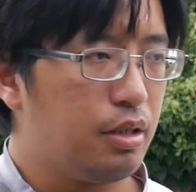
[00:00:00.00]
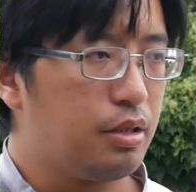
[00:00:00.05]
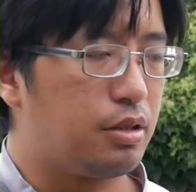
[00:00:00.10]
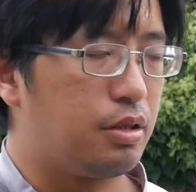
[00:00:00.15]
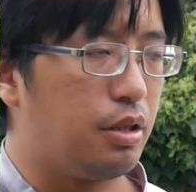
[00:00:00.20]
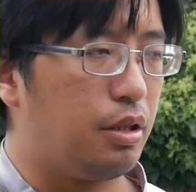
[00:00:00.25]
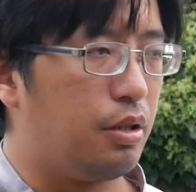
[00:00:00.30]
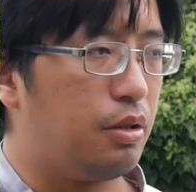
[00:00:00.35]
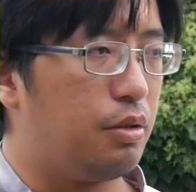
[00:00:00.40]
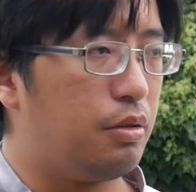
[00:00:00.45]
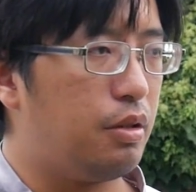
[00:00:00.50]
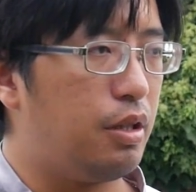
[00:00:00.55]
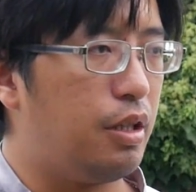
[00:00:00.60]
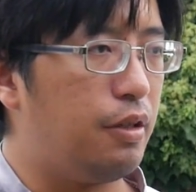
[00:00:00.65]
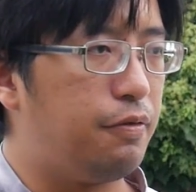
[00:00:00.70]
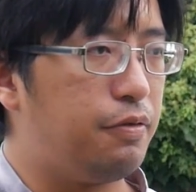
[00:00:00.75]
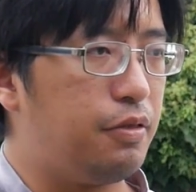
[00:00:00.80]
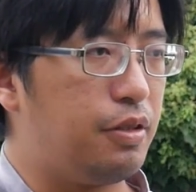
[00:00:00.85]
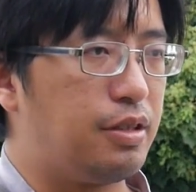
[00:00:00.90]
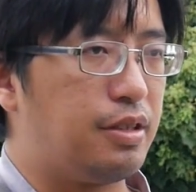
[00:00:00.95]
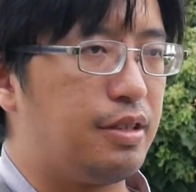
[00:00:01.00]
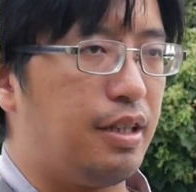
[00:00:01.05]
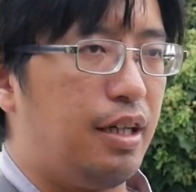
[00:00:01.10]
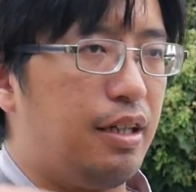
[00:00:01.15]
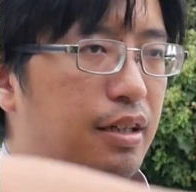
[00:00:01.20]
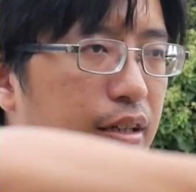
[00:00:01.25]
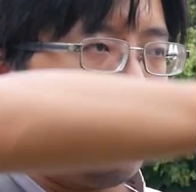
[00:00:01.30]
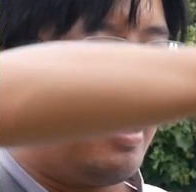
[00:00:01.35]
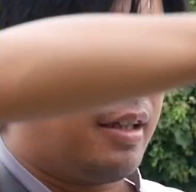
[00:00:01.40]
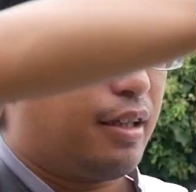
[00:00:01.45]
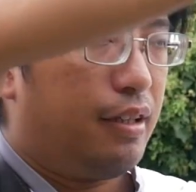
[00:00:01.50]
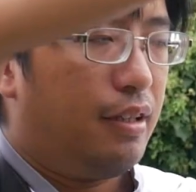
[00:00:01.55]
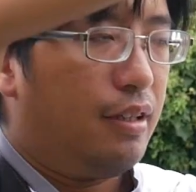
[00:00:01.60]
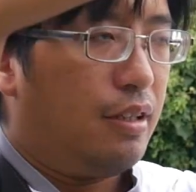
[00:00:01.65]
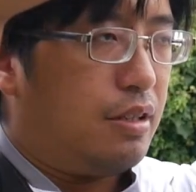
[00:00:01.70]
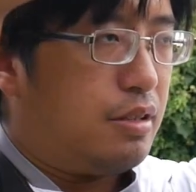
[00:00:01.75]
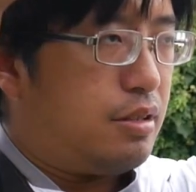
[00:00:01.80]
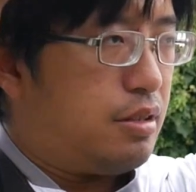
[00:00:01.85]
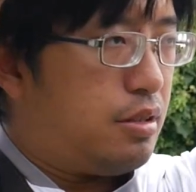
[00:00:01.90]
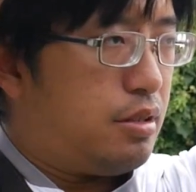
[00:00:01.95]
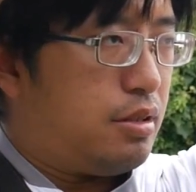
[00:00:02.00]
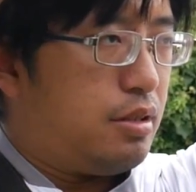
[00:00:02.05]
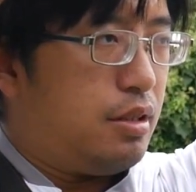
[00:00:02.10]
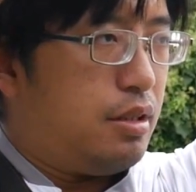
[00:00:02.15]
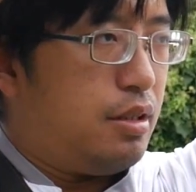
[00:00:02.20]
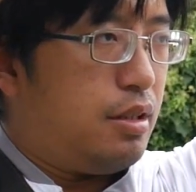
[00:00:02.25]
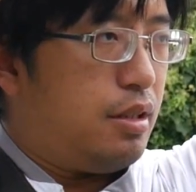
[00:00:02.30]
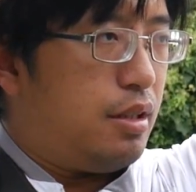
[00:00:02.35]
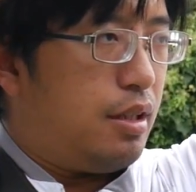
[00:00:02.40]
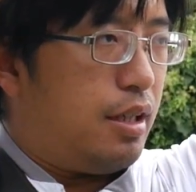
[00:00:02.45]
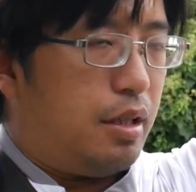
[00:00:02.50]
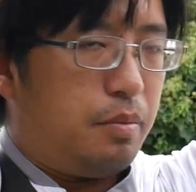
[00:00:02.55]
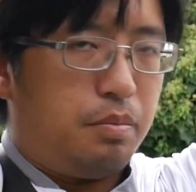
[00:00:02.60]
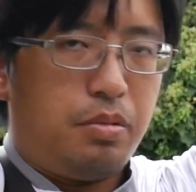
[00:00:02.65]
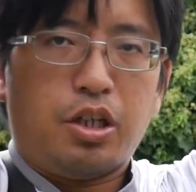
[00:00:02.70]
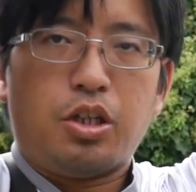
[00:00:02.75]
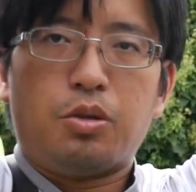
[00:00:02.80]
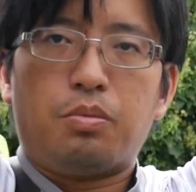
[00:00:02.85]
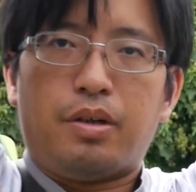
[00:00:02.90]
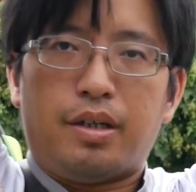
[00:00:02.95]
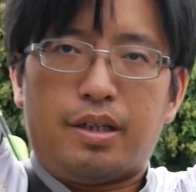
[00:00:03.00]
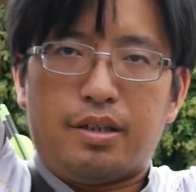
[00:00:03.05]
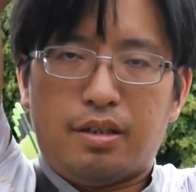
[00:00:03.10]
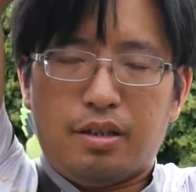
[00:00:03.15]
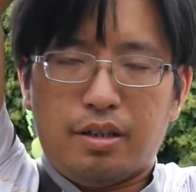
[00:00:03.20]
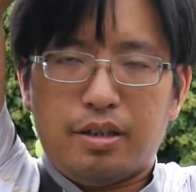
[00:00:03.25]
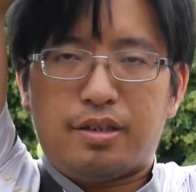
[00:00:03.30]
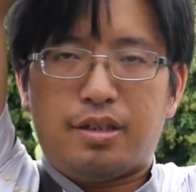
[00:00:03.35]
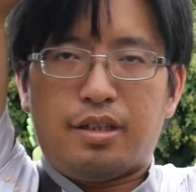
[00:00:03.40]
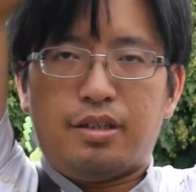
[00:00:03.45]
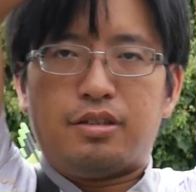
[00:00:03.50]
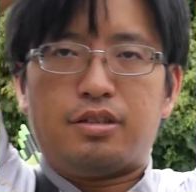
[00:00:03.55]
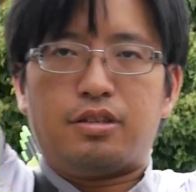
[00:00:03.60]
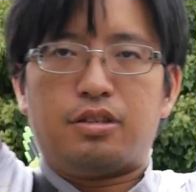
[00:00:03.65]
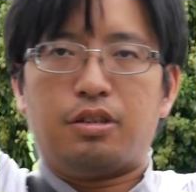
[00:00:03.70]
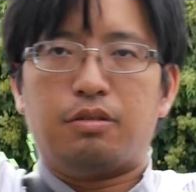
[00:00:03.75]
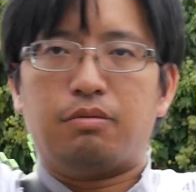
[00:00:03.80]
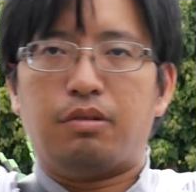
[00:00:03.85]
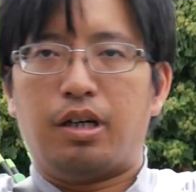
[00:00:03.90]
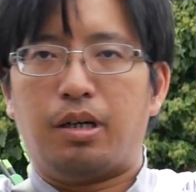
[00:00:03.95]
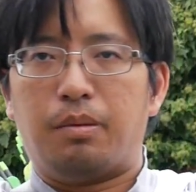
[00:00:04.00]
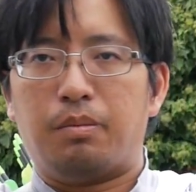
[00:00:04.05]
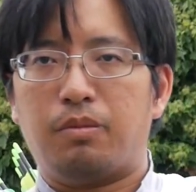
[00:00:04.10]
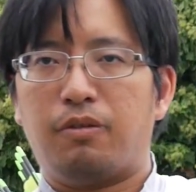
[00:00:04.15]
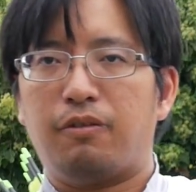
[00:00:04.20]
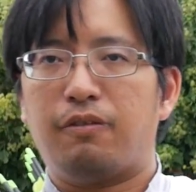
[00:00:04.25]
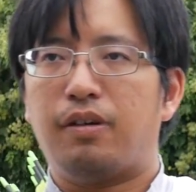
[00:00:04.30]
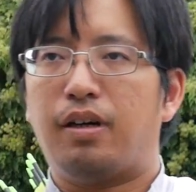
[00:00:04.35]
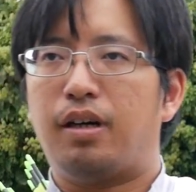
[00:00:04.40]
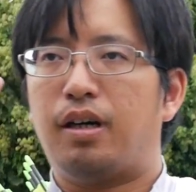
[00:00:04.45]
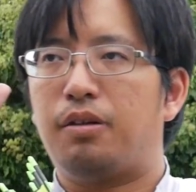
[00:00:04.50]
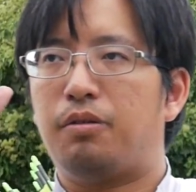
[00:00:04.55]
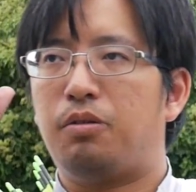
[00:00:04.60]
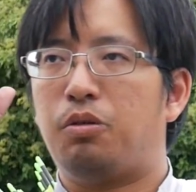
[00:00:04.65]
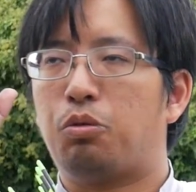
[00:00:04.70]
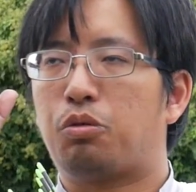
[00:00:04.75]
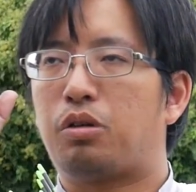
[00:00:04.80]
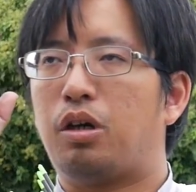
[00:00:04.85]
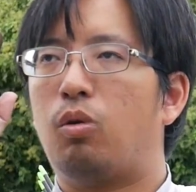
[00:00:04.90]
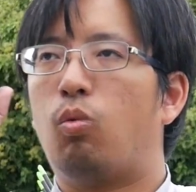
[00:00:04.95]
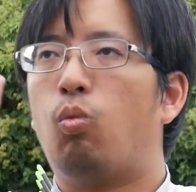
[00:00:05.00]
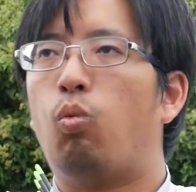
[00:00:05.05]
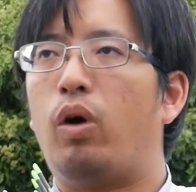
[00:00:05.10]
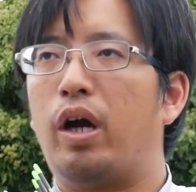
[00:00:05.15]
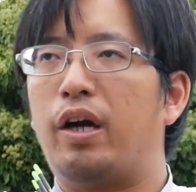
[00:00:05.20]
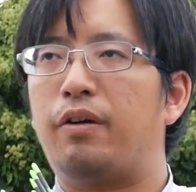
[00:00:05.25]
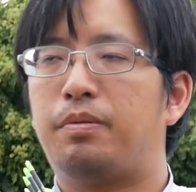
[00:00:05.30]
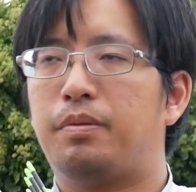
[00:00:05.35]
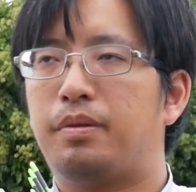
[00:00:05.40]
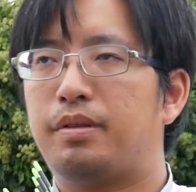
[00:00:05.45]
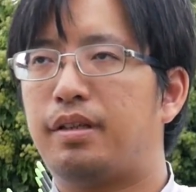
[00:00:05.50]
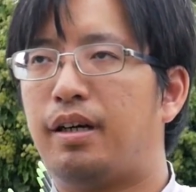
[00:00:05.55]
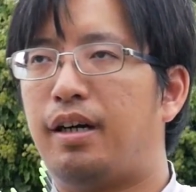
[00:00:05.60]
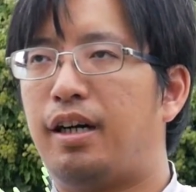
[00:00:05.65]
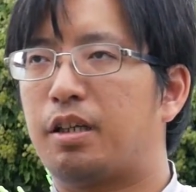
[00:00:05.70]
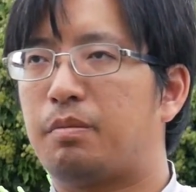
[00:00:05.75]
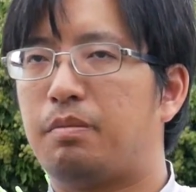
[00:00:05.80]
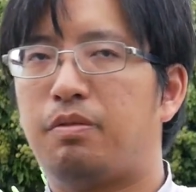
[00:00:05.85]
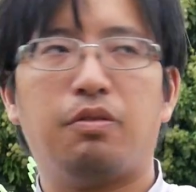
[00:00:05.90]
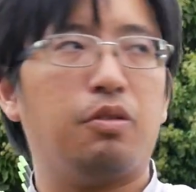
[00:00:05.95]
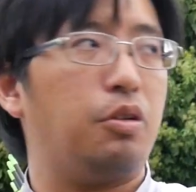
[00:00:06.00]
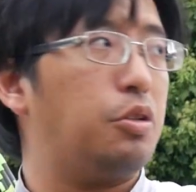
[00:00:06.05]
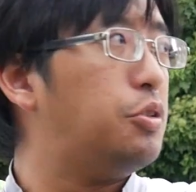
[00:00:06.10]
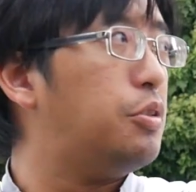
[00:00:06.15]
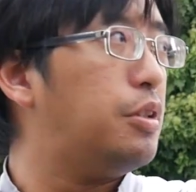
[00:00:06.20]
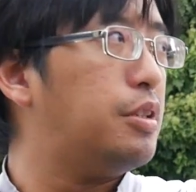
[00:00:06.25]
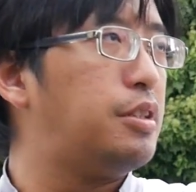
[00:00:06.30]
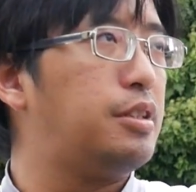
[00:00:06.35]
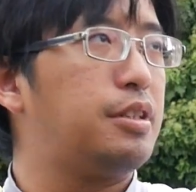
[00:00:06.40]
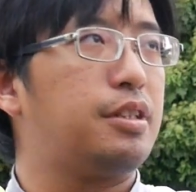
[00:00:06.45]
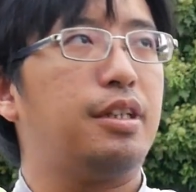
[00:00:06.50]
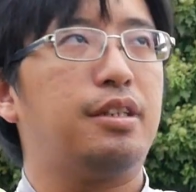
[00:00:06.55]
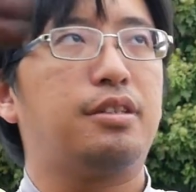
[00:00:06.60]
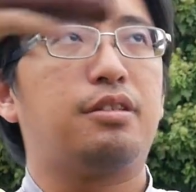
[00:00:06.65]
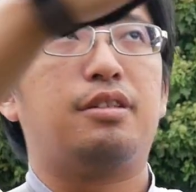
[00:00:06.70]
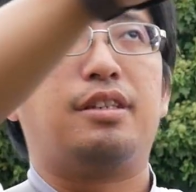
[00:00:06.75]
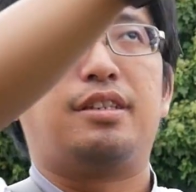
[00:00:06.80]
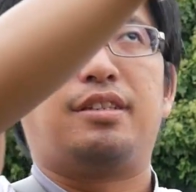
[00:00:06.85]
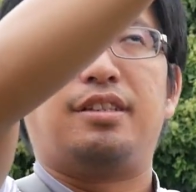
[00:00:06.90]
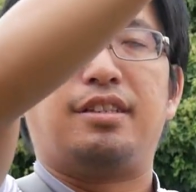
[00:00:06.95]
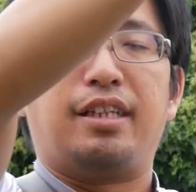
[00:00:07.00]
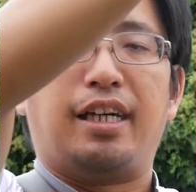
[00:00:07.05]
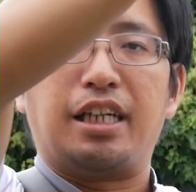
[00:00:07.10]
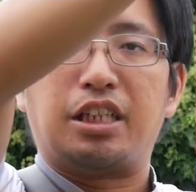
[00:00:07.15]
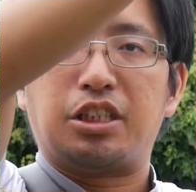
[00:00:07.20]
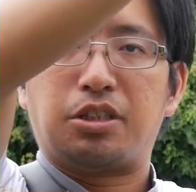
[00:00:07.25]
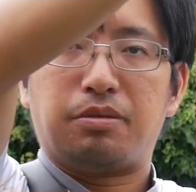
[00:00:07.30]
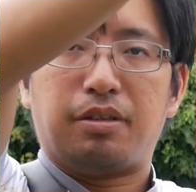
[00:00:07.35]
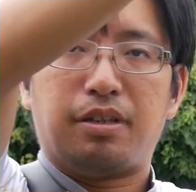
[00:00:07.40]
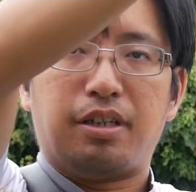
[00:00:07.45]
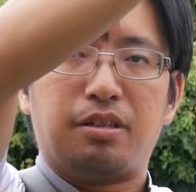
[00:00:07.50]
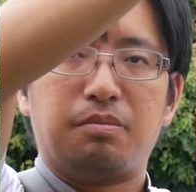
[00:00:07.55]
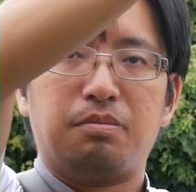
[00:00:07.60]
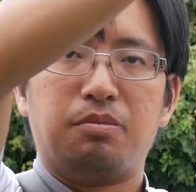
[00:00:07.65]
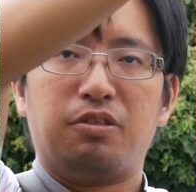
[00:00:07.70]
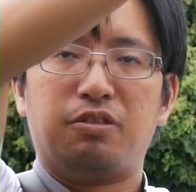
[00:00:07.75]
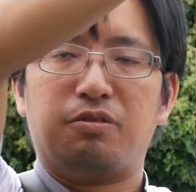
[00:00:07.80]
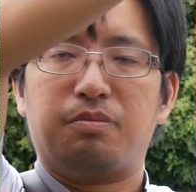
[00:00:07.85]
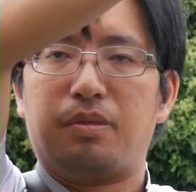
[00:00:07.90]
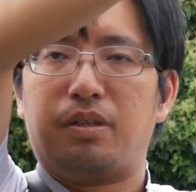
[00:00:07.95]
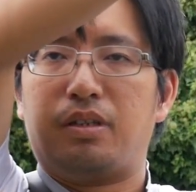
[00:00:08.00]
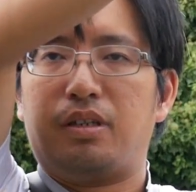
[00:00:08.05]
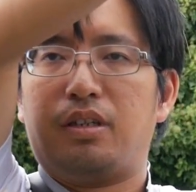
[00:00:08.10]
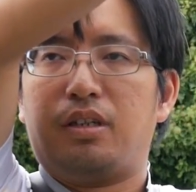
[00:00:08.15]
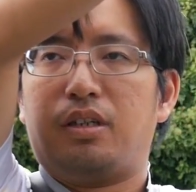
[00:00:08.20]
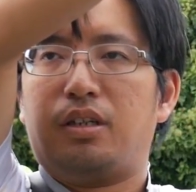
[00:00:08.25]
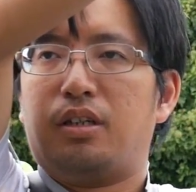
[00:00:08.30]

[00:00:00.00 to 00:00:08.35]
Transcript: So if you start like this, and by the way, Lilly tends to look away from the target before addressing it, so that there's extra head movement.